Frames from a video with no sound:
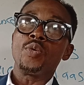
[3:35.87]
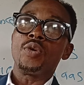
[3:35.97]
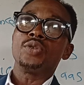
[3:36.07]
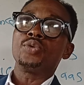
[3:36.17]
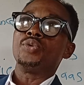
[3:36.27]
we
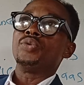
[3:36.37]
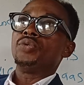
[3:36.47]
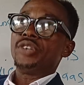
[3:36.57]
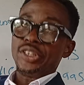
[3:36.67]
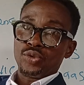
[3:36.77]
want to
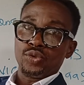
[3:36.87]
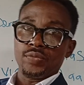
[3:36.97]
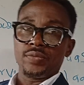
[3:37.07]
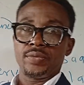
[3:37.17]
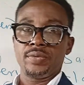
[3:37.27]
resume.
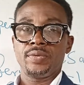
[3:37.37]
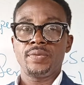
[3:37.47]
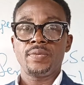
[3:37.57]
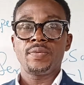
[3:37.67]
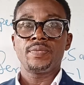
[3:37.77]

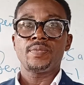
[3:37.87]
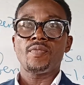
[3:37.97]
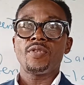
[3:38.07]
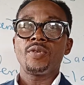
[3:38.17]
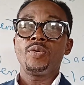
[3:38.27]

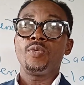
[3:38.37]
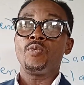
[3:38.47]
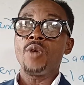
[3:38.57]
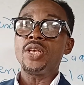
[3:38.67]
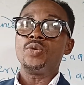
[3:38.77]

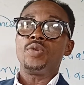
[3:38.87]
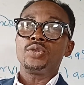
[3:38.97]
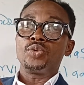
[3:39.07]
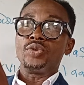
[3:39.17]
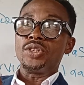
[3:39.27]
When you
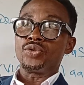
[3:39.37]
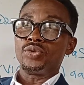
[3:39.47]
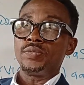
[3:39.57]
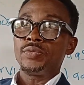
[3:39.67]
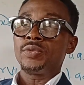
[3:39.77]
want to
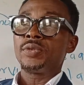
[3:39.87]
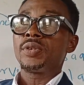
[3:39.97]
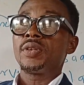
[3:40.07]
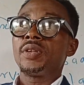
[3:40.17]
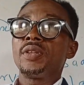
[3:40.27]
resume,
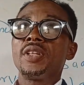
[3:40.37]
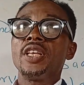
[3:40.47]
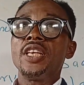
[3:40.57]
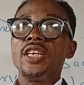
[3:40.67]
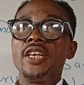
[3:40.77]

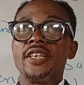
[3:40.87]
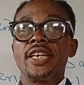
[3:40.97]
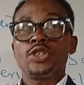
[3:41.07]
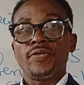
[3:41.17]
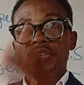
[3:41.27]
in
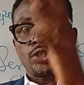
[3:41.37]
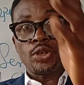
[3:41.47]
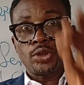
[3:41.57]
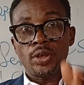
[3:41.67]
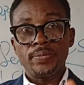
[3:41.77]
case of
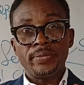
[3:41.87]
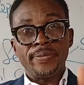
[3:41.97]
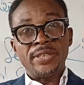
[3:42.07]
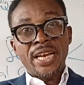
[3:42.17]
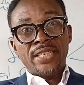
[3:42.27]
destruction,
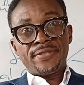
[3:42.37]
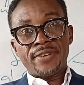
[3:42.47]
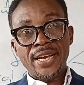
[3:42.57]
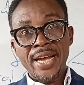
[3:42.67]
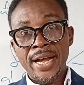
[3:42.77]
maybe there is
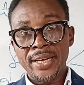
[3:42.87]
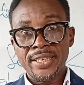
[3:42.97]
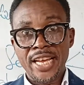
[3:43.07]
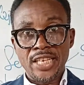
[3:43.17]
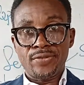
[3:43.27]
fire,
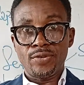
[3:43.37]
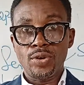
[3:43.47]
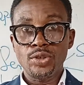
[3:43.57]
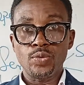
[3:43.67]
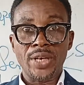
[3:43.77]
there is
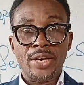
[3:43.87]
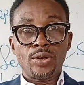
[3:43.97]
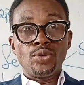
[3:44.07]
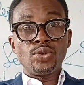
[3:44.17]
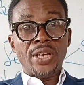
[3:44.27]
flood, we
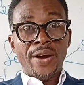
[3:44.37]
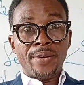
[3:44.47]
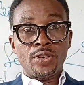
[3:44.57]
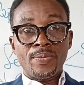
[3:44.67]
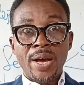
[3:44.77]
cannot use our
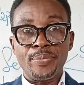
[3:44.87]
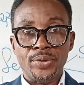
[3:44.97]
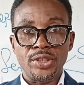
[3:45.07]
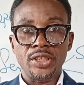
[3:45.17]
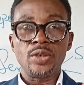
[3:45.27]
normal
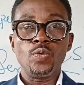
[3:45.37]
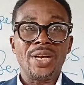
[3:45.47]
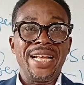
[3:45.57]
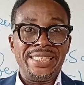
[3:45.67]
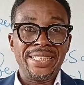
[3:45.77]
building. We
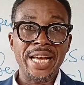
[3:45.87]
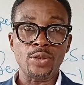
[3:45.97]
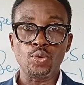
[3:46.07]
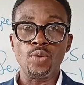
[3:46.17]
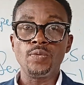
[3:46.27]
can stay at
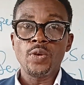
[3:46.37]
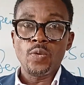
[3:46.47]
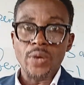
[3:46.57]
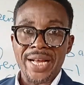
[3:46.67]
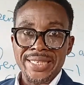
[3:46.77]
home,
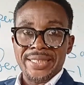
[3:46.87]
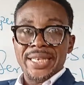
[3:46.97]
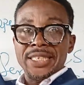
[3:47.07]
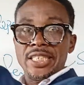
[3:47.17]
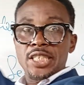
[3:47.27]
we can stay
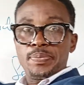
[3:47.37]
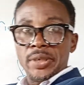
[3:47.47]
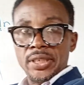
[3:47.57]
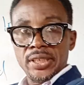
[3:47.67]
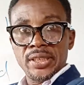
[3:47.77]
in this
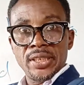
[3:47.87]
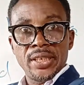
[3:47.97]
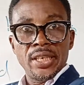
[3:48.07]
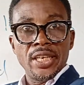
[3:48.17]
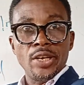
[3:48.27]
place.
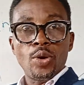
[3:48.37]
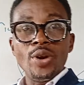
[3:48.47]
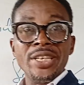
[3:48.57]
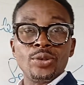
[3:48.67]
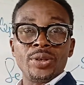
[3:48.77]
They call
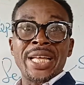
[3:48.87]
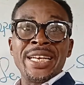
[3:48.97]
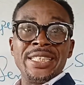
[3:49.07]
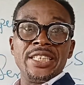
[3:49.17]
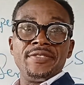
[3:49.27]
it
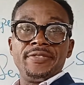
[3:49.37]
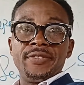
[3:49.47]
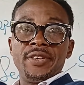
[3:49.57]
alternative